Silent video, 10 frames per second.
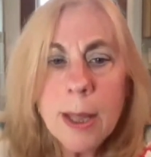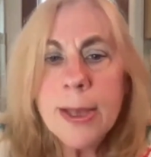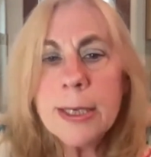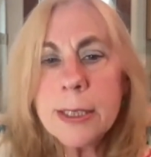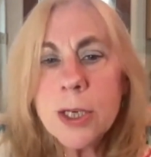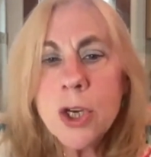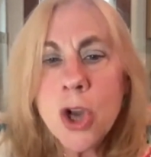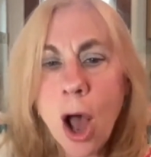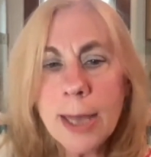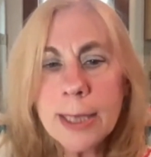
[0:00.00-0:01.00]
this
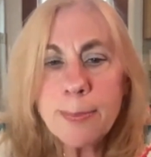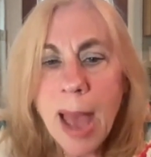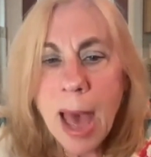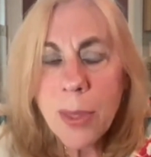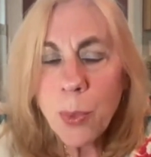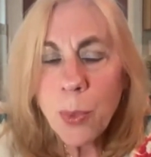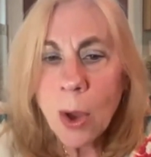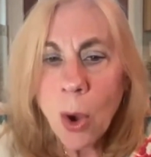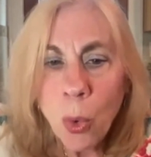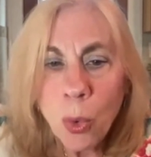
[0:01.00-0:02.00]
NOS
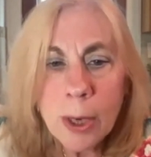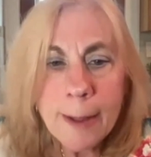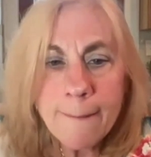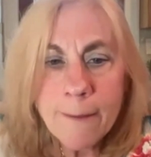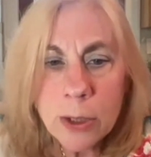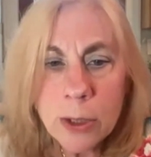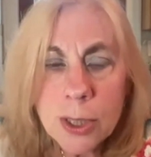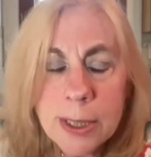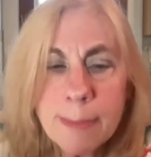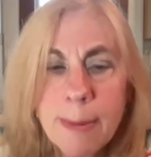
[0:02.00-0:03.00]
pathway only
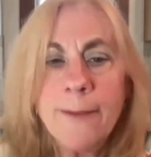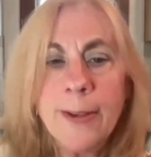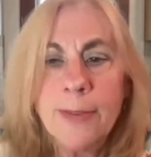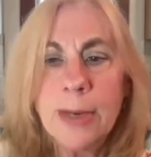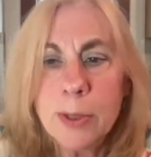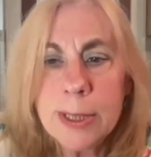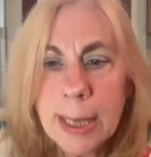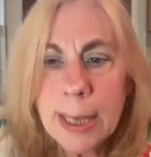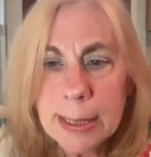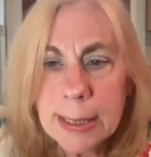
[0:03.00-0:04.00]
functions about
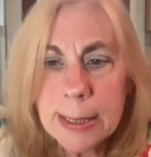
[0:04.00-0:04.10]
50%.